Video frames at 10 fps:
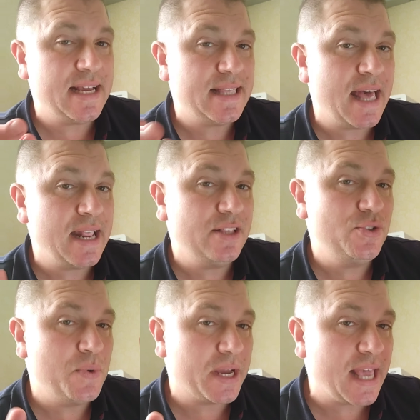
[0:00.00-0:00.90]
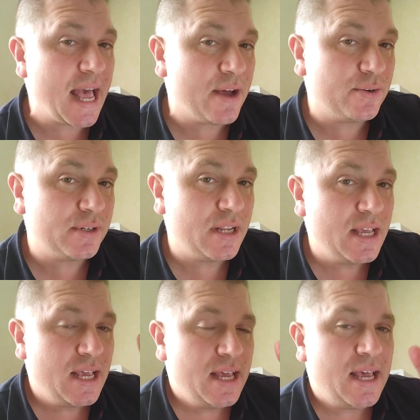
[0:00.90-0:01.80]
taken that into account.
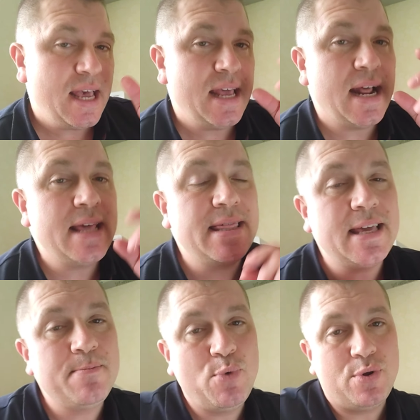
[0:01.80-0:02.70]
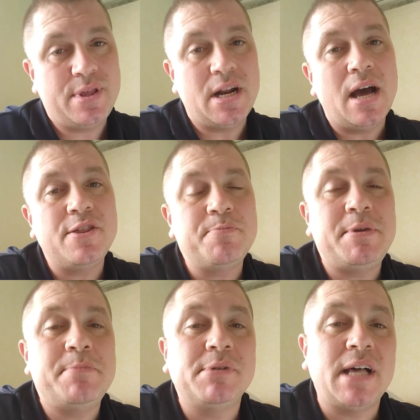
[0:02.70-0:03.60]
And I think more than other
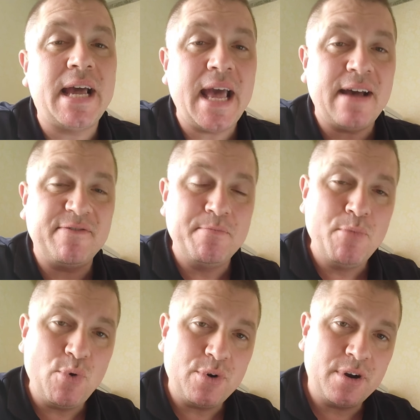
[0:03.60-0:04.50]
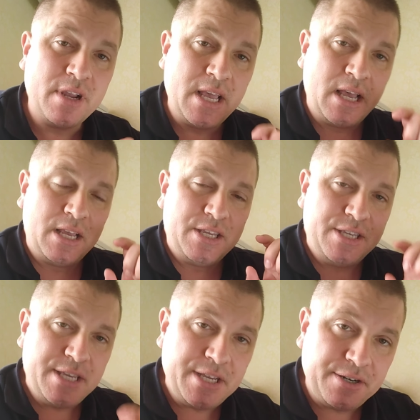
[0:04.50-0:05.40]
people, I have more
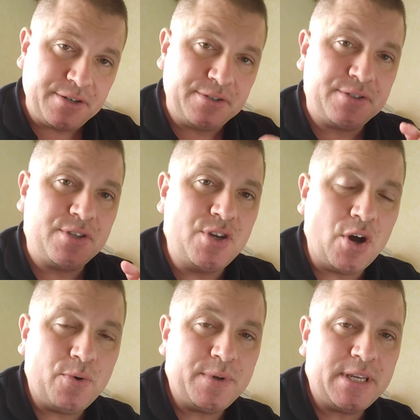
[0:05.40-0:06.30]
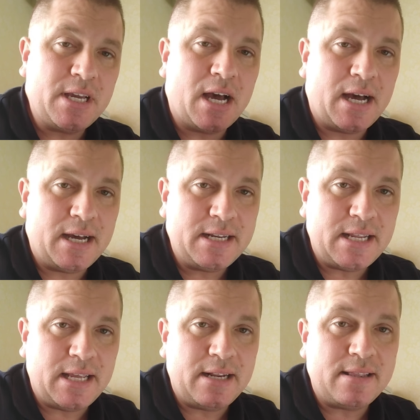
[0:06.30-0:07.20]
years going on
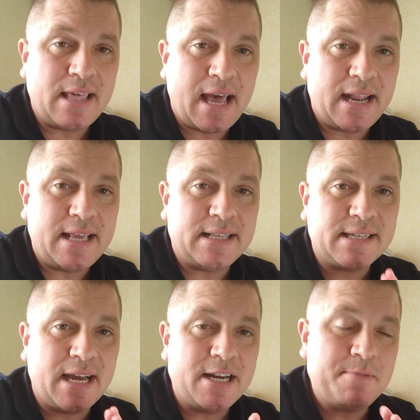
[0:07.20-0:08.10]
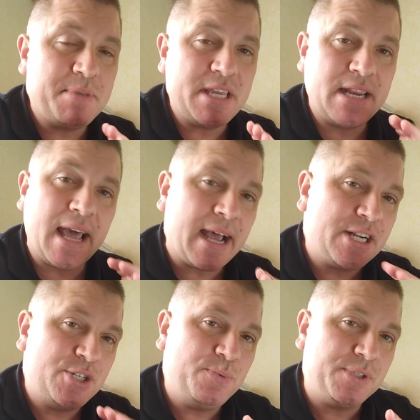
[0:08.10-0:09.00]
it, that it's going to be an
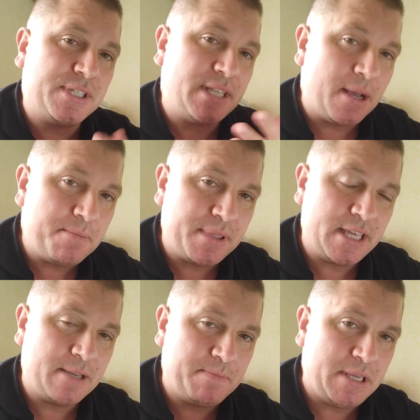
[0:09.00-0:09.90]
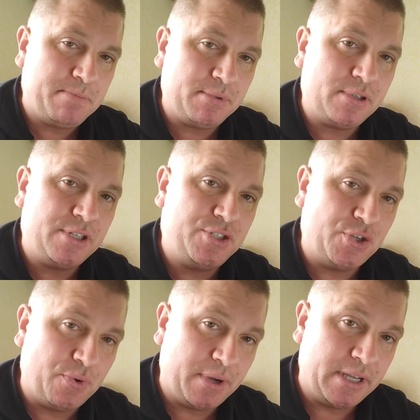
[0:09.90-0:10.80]
actual something people could
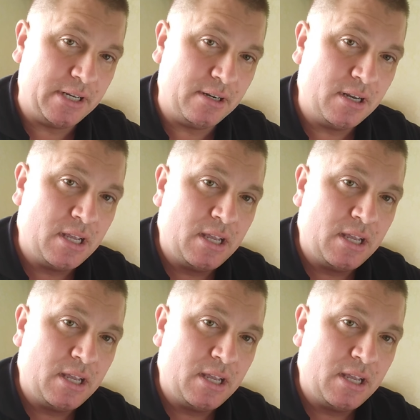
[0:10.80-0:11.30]
join